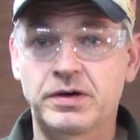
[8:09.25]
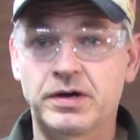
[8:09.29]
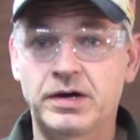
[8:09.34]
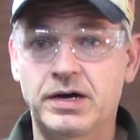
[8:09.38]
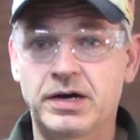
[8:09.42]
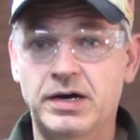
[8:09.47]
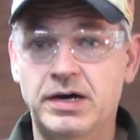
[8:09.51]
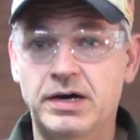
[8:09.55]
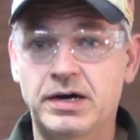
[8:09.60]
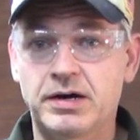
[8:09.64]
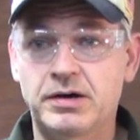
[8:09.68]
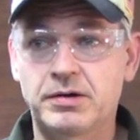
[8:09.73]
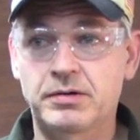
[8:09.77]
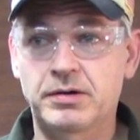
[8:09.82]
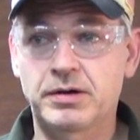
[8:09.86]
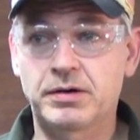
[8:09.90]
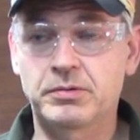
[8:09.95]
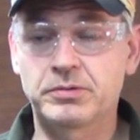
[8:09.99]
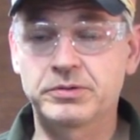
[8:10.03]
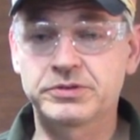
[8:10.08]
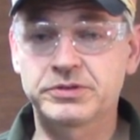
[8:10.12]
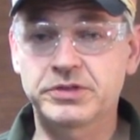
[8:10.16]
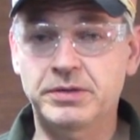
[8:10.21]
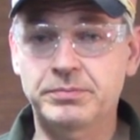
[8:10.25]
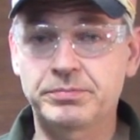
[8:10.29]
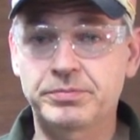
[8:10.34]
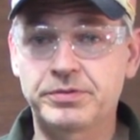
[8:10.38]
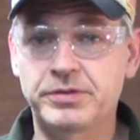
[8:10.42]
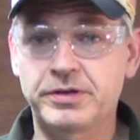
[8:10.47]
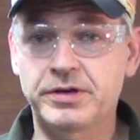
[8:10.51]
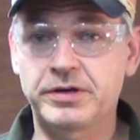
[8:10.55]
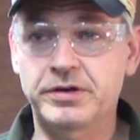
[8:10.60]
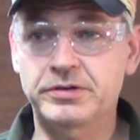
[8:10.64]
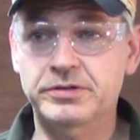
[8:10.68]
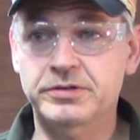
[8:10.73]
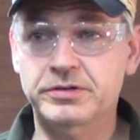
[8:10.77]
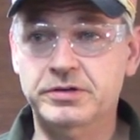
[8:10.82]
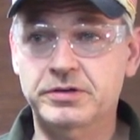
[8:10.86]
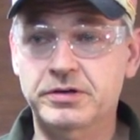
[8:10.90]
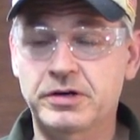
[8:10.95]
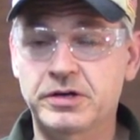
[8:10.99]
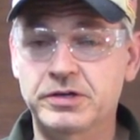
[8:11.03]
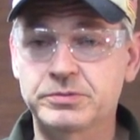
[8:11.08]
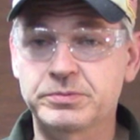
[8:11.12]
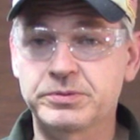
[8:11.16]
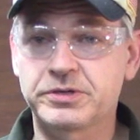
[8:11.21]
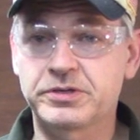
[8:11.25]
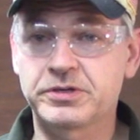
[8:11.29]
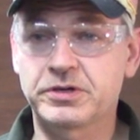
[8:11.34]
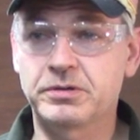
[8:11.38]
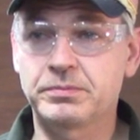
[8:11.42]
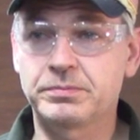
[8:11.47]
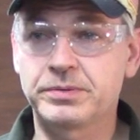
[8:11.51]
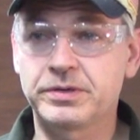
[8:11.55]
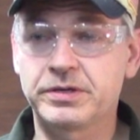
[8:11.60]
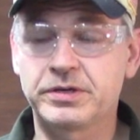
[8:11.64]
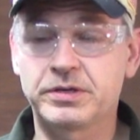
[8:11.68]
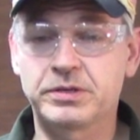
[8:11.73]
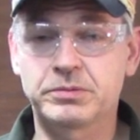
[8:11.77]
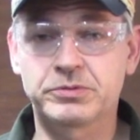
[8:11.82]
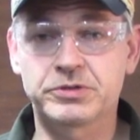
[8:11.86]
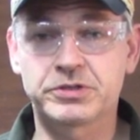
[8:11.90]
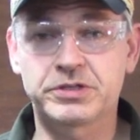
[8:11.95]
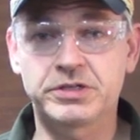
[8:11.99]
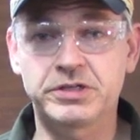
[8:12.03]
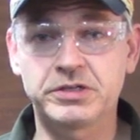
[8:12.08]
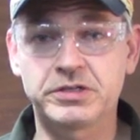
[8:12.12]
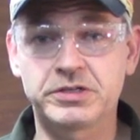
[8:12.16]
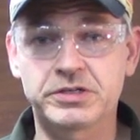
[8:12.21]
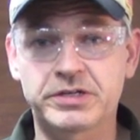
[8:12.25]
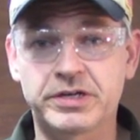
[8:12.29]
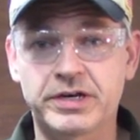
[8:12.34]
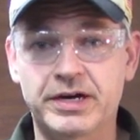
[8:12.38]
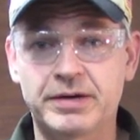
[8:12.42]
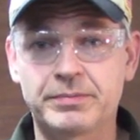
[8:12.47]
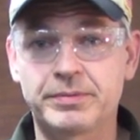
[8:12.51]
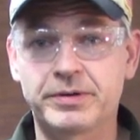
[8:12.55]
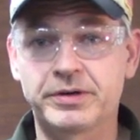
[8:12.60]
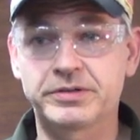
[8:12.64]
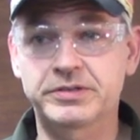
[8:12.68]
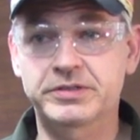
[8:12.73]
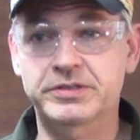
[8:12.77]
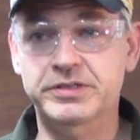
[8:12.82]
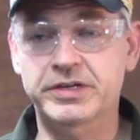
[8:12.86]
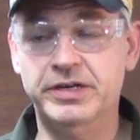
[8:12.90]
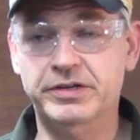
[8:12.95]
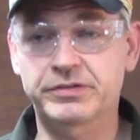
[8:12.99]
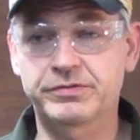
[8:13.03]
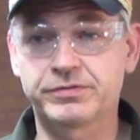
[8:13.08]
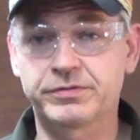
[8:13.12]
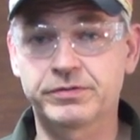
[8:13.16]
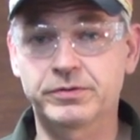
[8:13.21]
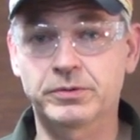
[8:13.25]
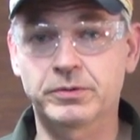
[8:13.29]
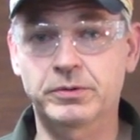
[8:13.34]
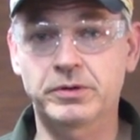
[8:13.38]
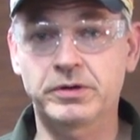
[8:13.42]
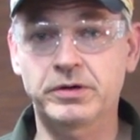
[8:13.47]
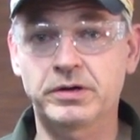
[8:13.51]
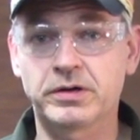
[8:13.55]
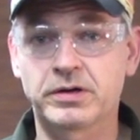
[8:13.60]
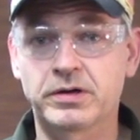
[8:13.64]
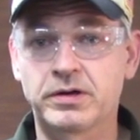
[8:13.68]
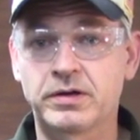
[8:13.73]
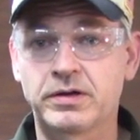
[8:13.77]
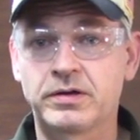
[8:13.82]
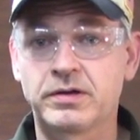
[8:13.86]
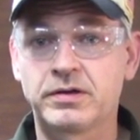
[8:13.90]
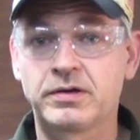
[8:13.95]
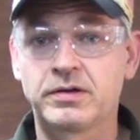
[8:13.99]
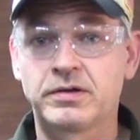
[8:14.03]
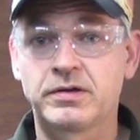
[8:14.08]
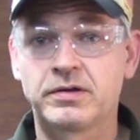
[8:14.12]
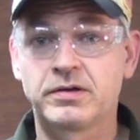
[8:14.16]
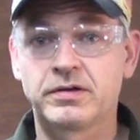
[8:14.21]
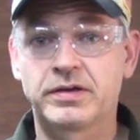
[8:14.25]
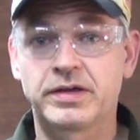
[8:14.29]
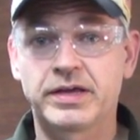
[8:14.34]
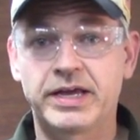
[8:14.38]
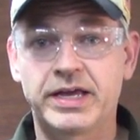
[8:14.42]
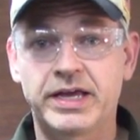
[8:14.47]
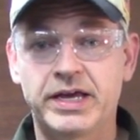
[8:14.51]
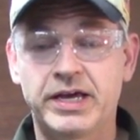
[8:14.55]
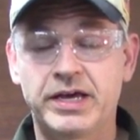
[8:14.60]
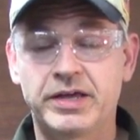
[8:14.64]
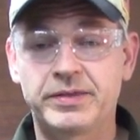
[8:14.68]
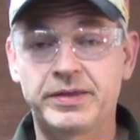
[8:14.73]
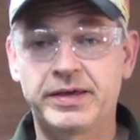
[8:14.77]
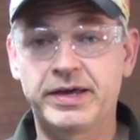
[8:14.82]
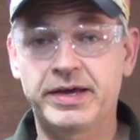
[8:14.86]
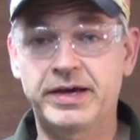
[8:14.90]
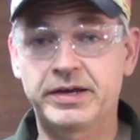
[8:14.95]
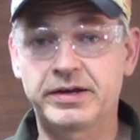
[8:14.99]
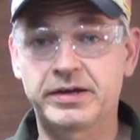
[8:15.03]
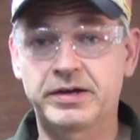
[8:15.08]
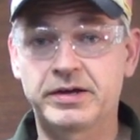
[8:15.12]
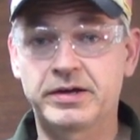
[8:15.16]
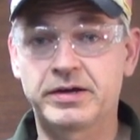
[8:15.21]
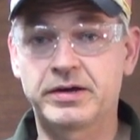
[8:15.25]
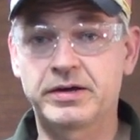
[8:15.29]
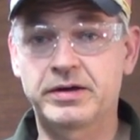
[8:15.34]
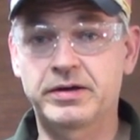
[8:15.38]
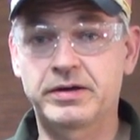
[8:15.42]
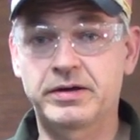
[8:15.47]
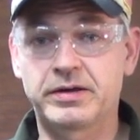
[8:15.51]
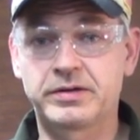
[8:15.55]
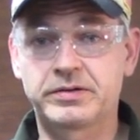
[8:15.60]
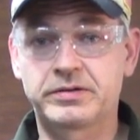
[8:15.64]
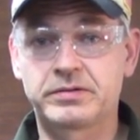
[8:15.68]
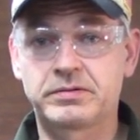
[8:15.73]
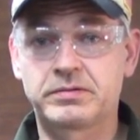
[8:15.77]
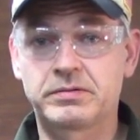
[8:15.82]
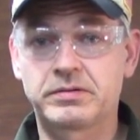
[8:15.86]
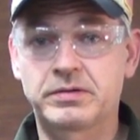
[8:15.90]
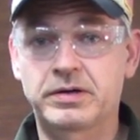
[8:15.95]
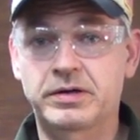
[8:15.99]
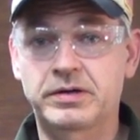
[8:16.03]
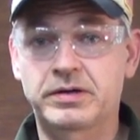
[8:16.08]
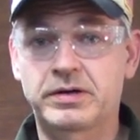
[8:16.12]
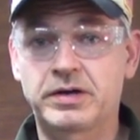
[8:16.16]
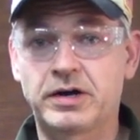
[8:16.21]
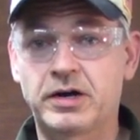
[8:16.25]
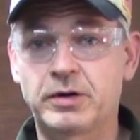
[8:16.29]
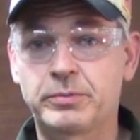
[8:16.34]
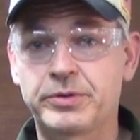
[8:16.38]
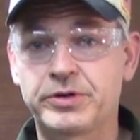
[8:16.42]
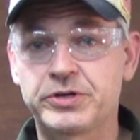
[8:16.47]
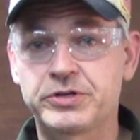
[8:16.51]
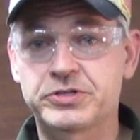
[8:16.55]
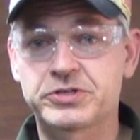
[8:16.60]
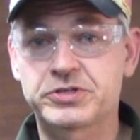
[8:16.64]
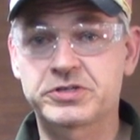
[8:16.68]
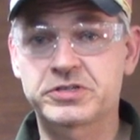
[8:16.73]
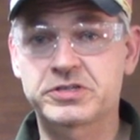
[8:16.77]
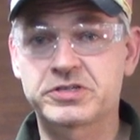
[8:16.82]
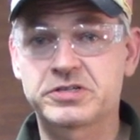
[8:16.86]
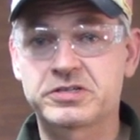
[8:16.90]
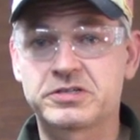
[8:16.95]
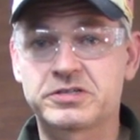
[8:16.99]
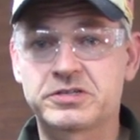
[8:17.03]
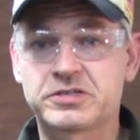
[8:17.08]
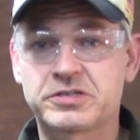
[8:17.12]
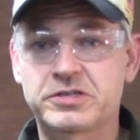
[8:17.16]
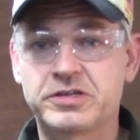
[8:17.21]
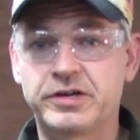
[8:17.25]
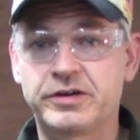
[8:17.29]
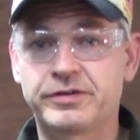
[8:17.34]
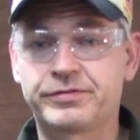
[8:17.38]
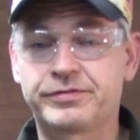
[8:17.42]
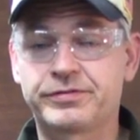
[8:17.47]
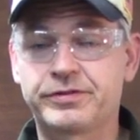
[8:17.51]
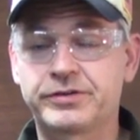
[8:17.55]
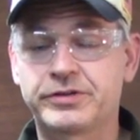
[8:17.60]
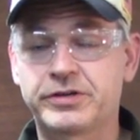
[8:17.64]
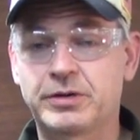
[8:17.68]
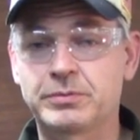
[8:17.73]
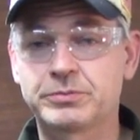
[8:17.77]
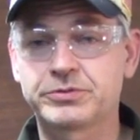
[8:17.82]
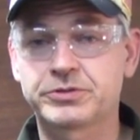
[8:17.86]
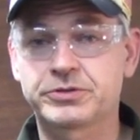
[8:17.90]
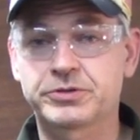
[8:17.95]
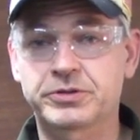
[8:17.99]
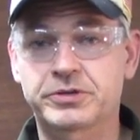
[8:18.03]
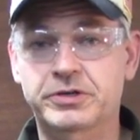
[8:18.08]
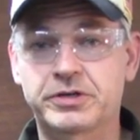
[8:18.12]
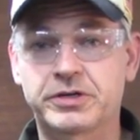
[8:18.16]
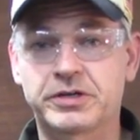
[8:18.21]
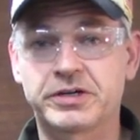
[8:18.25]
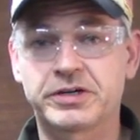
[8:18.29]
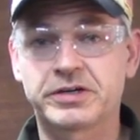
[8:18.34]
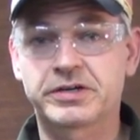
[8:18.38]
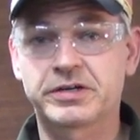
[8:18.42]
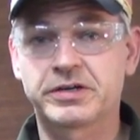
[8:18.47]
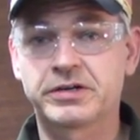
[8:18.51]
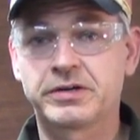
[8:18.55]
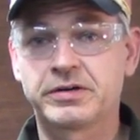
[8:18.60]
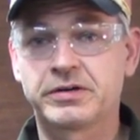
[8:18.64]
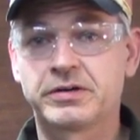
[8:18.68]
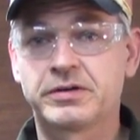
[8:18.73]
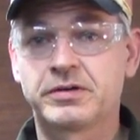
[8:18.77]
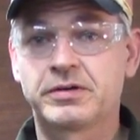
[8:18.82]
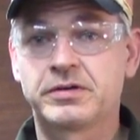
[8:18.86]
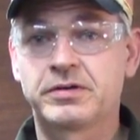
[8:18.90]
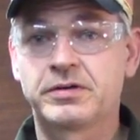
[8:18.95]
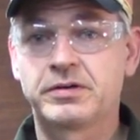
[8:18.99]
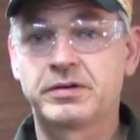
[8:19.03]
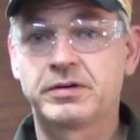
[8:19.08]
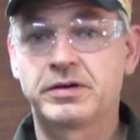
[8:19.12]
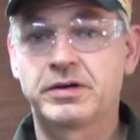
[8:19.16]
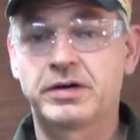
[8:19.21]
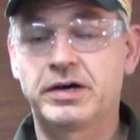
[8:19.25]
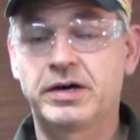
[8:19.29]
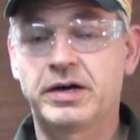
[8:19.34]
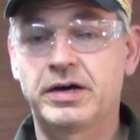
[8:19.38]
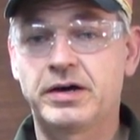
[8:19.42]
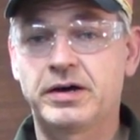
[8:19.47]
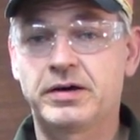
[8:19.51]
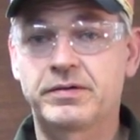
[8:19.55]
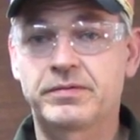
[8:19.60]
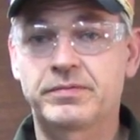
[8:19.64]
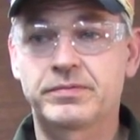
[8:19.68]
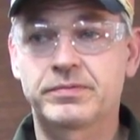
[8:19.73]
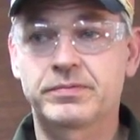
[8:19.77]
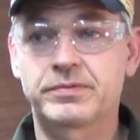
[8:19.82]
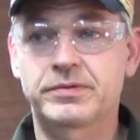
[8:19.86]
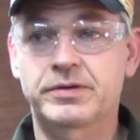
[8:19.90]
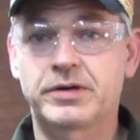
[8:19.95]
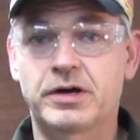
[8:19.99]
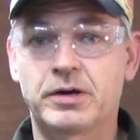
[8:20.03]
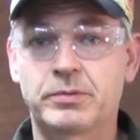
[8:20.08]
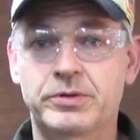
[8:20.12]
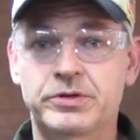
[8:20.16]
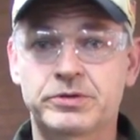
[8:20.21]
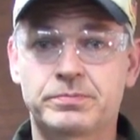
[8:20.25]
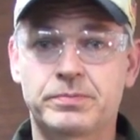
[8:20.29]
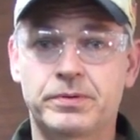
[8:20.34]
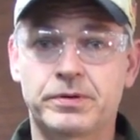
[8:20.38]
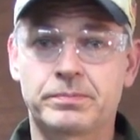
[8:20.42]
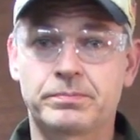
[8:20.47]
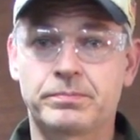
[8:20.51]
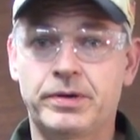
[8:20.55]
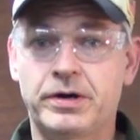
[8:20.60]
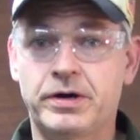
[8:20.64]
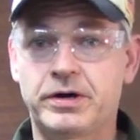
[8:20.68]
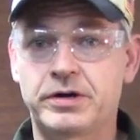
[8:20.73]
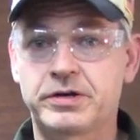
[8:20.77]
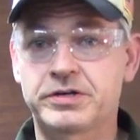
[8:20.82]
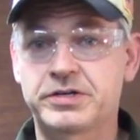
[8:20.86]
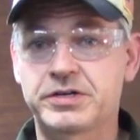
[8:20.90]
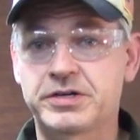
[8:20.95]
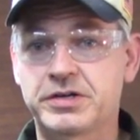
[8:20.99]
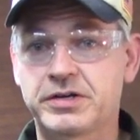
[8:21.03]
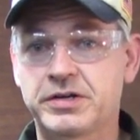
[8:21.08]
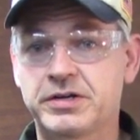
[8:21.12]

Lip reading: I was up there at the Crosby Company in the machine shop on the second floor, and they had a garbage skiff, a dumpster cart, garbage barge,